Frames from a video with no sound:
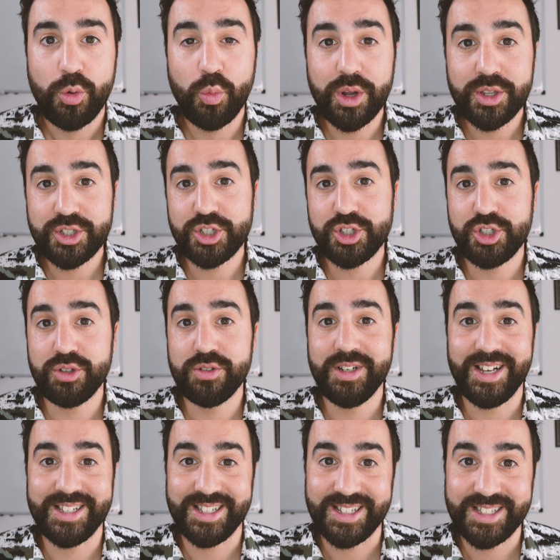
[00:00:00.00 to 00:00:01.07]
Once a student
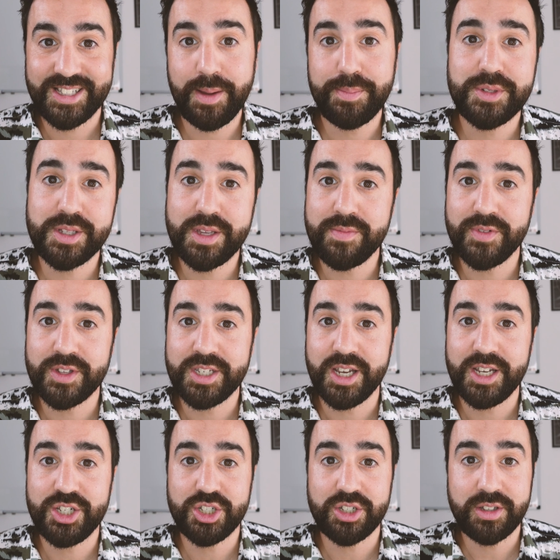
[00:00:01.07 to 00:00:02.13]
has accepted the
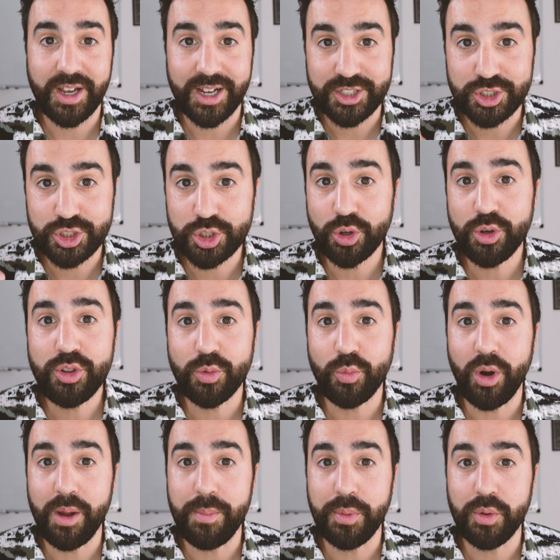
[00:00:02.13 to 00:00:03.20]
invitation and joined the
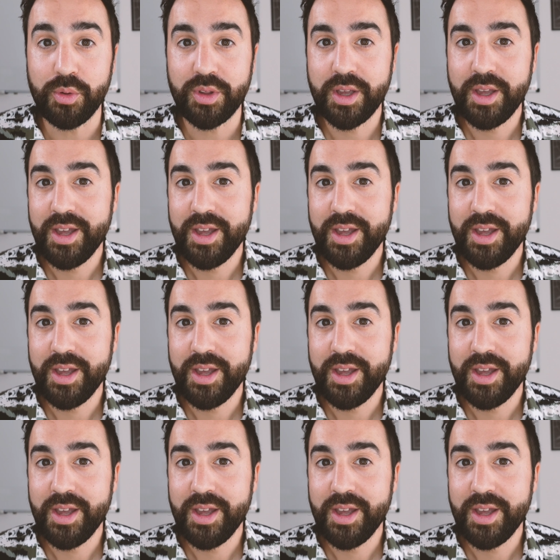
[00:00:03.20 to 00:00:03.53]
whiteboard,